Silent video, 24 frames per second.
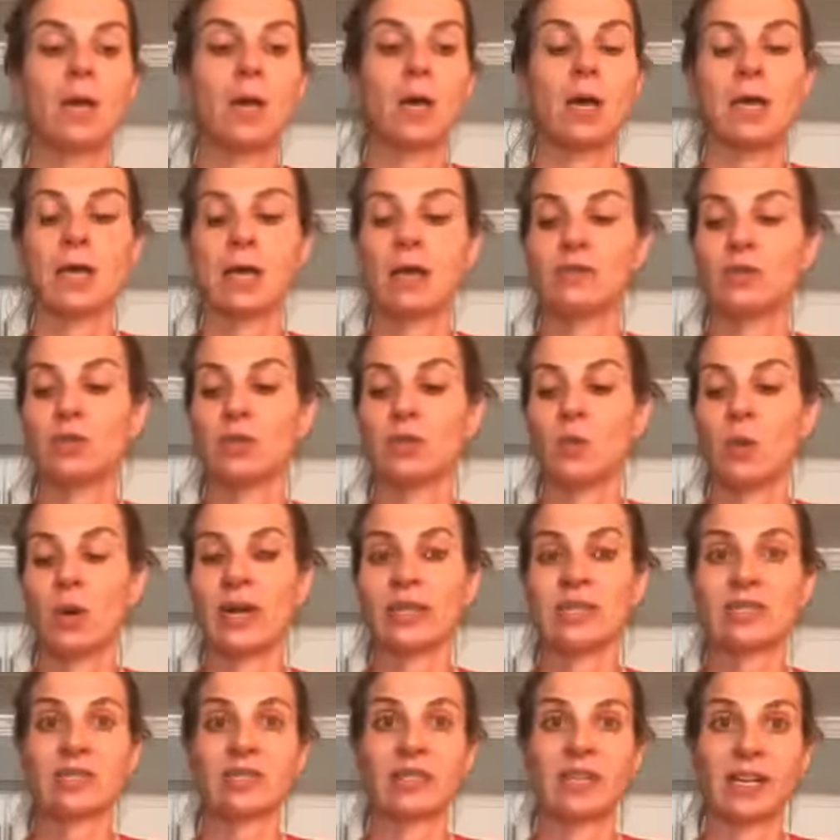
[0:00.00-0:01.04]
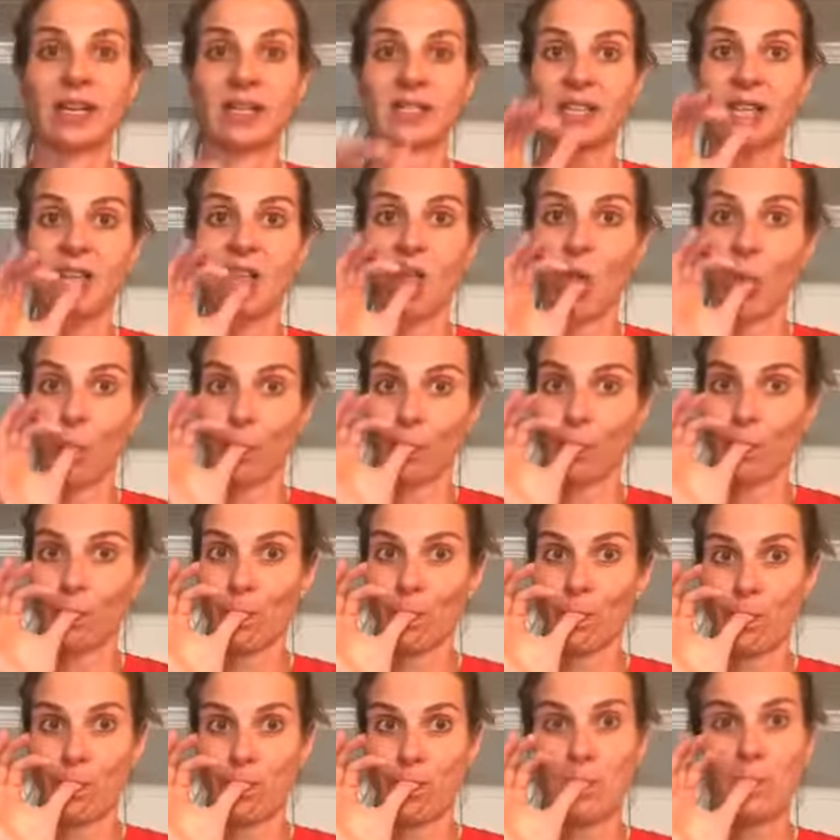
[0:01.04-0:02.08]
I have two wines, and like I said,
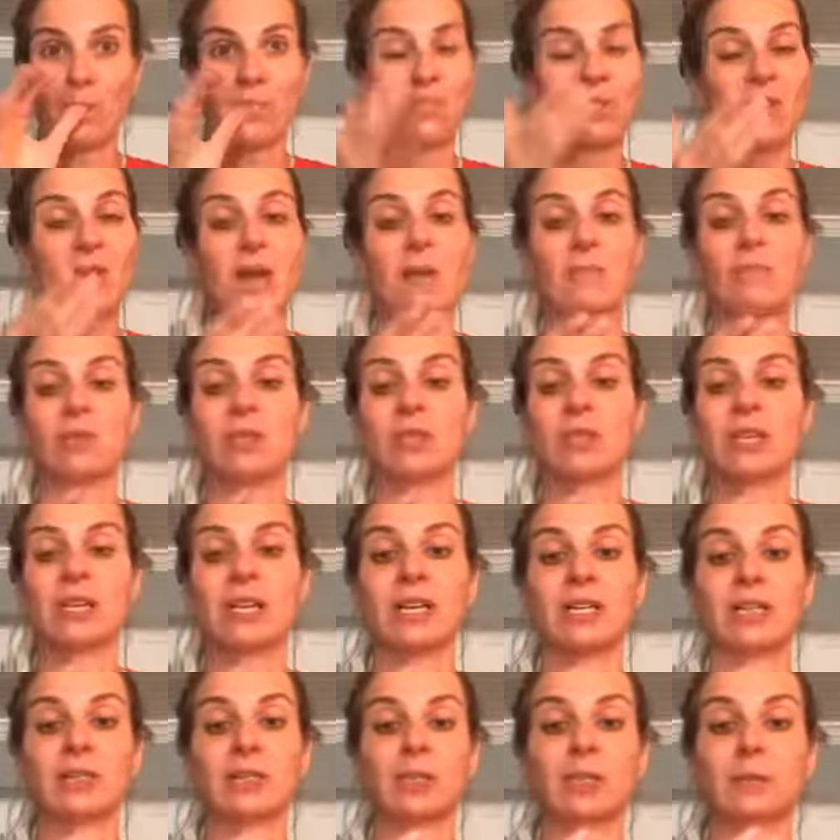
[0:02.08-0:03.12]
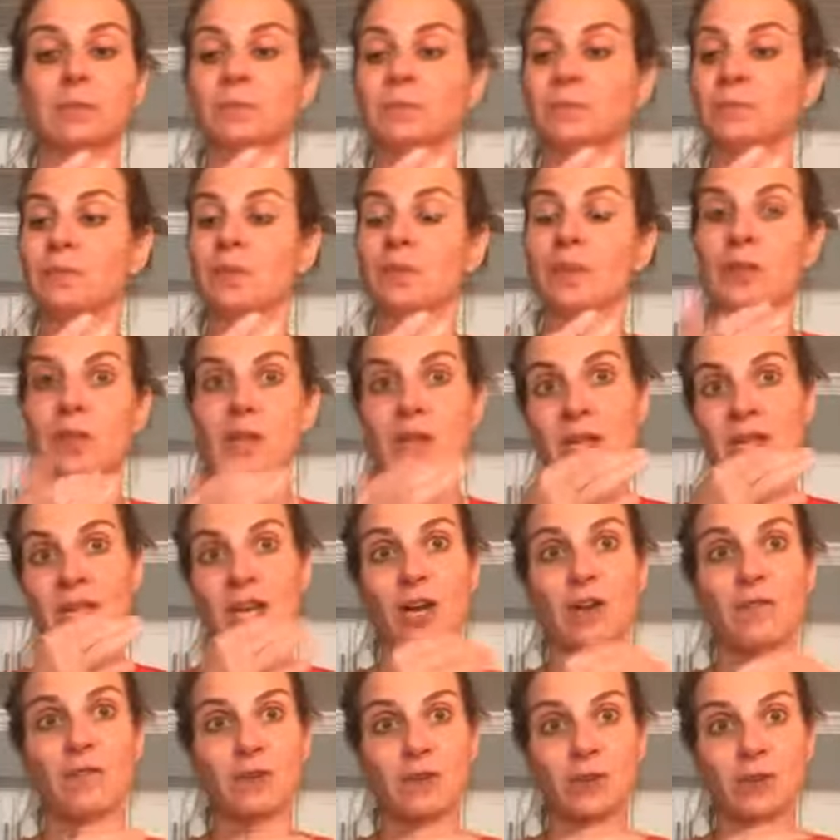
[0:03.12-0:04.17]
I'm really got to go
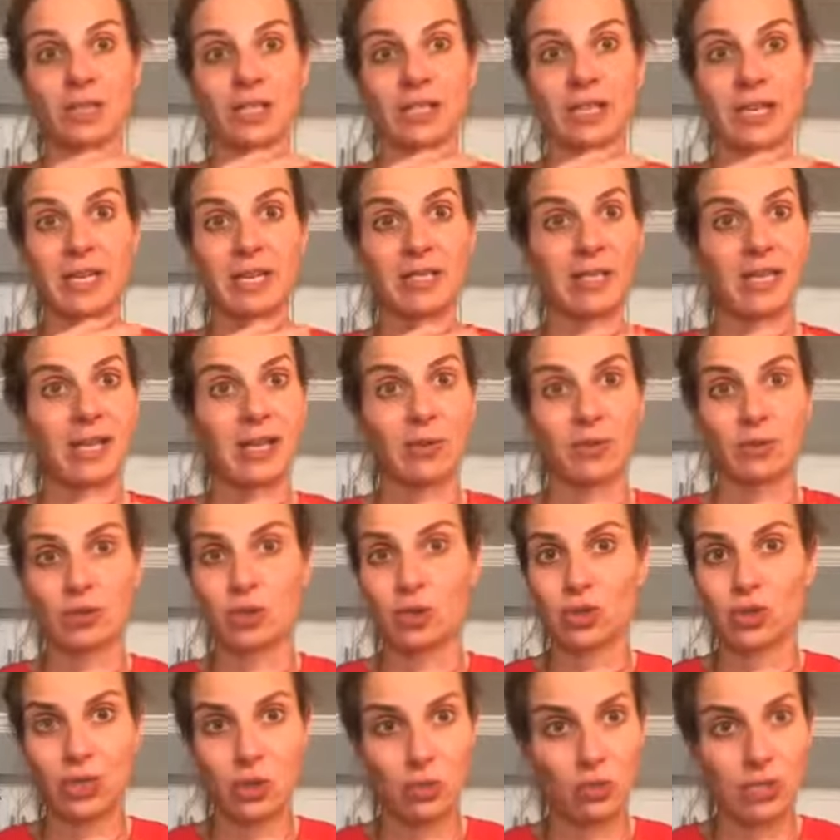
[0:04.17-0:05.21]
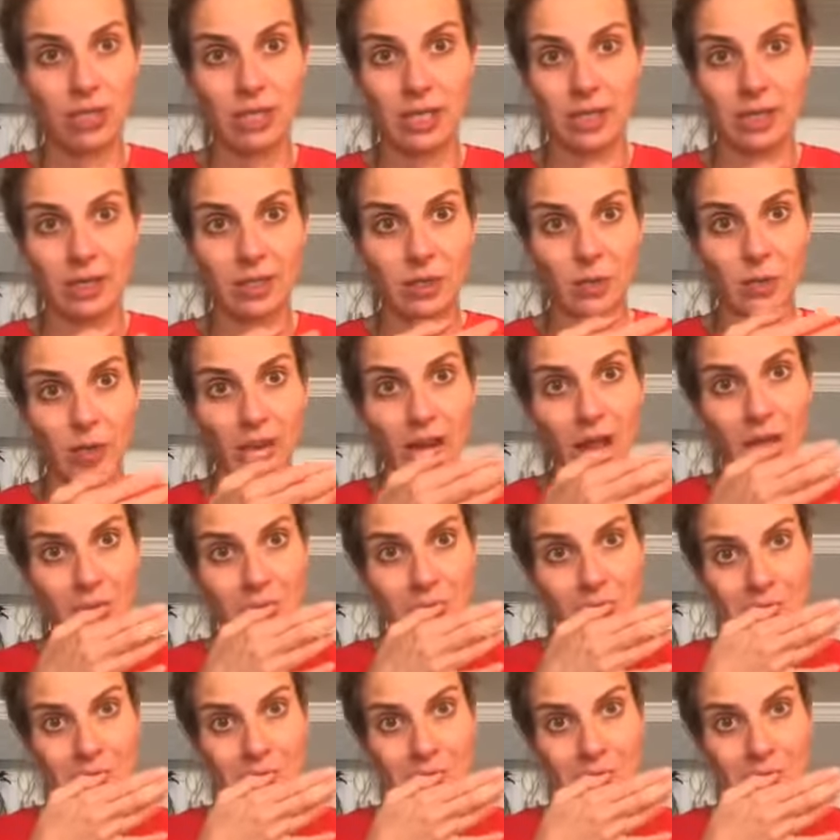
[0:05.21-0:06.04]
careful tonight because I was so sick this week.